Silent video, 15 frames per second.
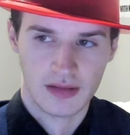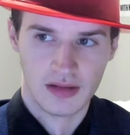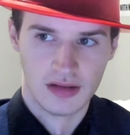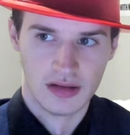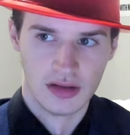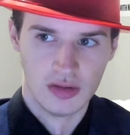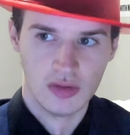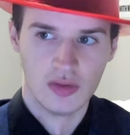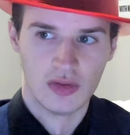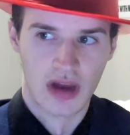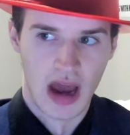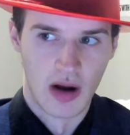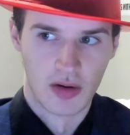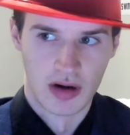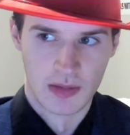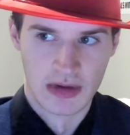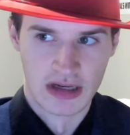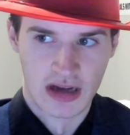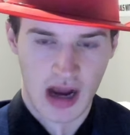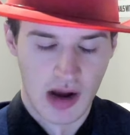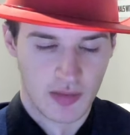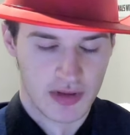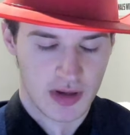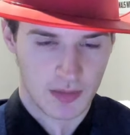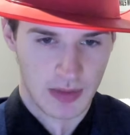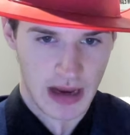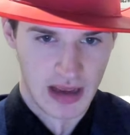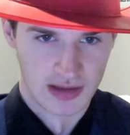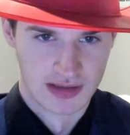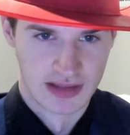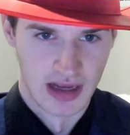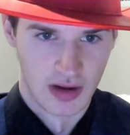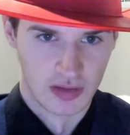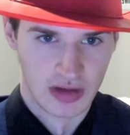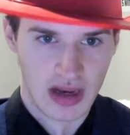You do not want to be caught with your pants down